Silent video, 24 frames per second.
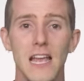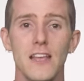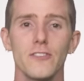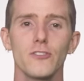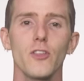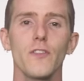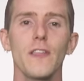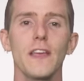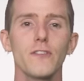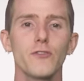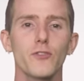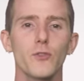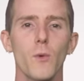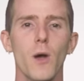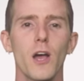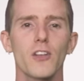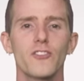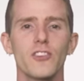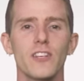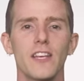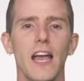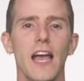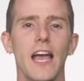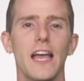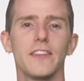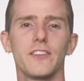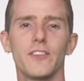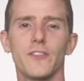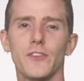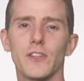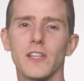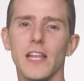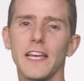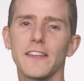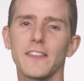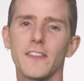So thanks for watching, guys.
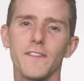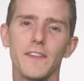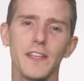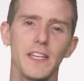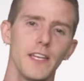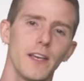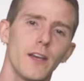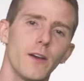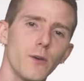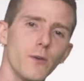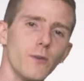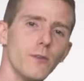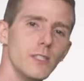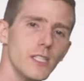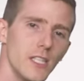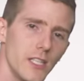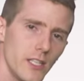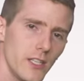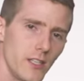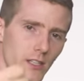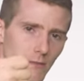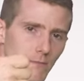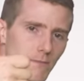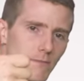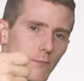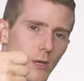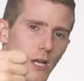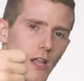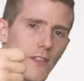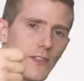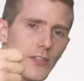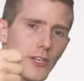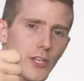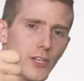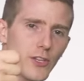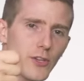If you liked the video,
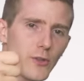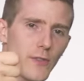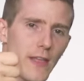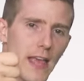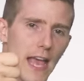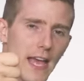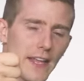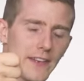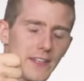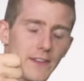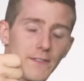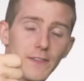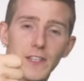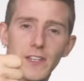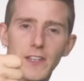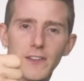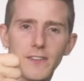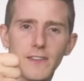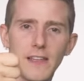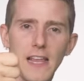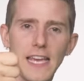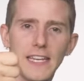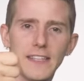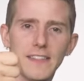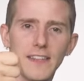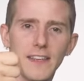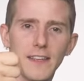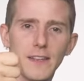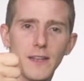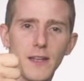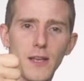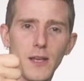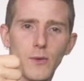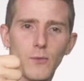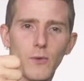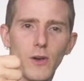well, you can do that. And if you disliked
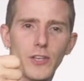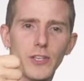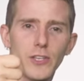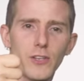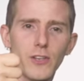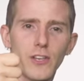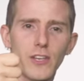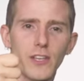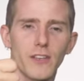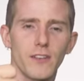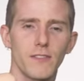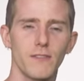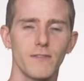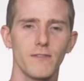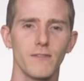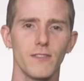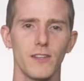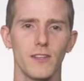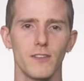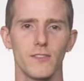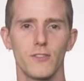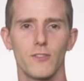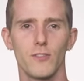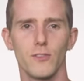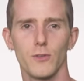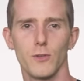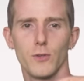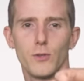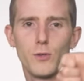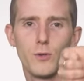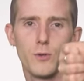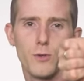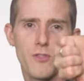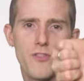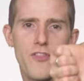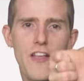it, well, you can
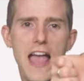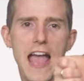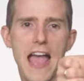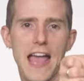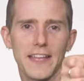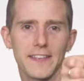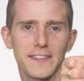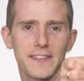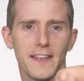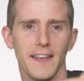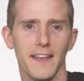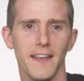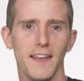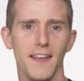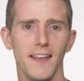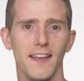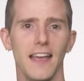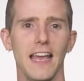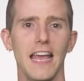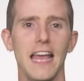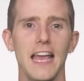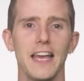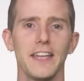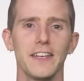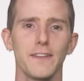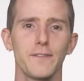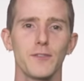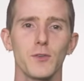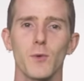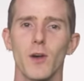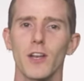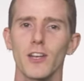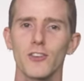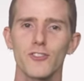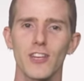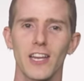do that. And if
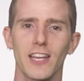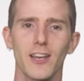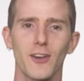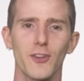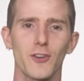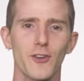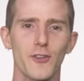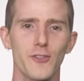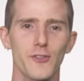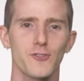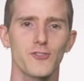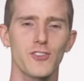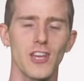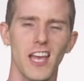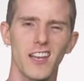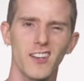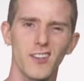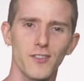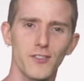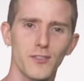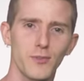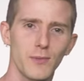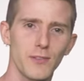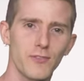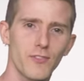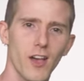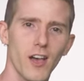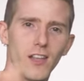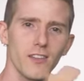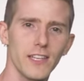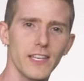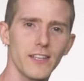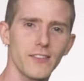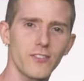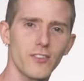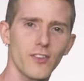you want to check out our other channels, we've
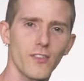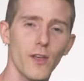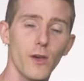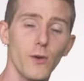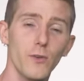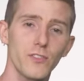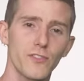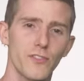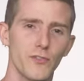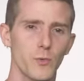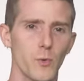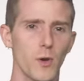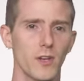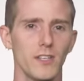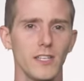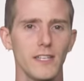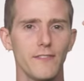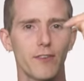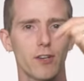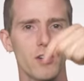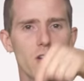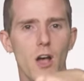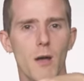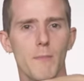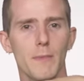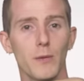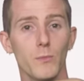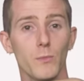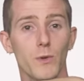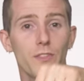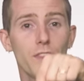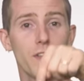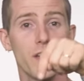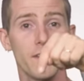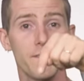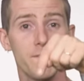got links to those. If you want to leave a comment
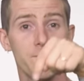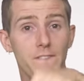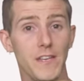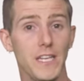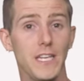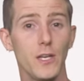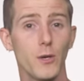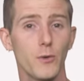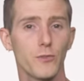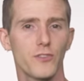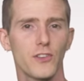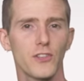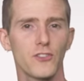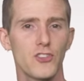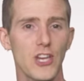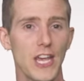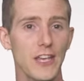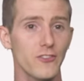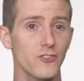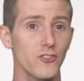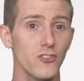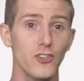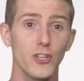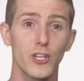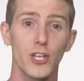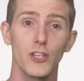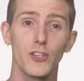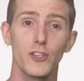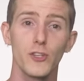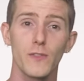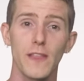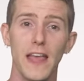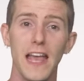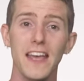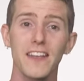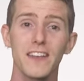with a video suggestion, you can
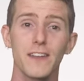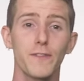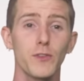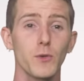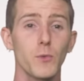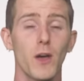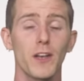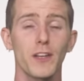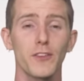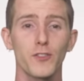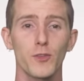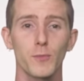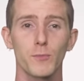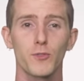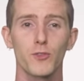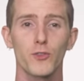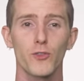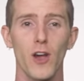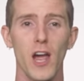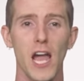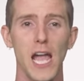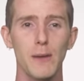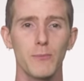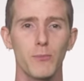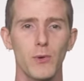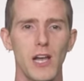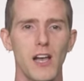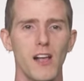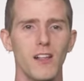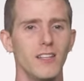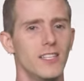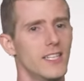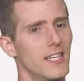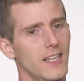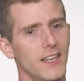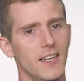do that. And if you want to subscribe,
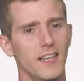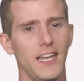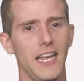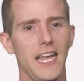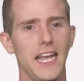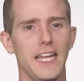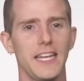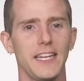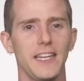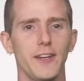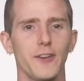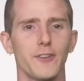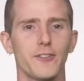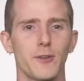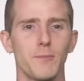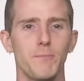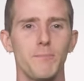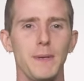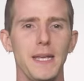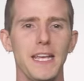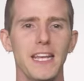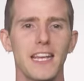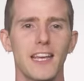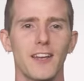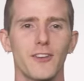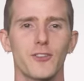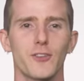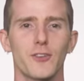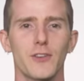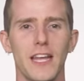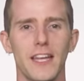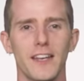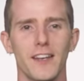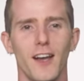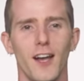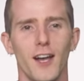well, hey, here's a big
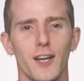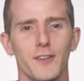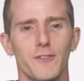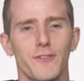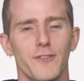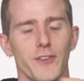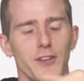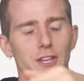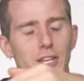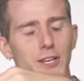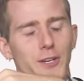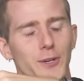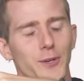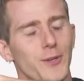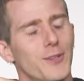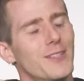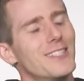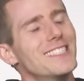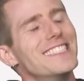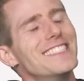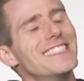internet hug for you.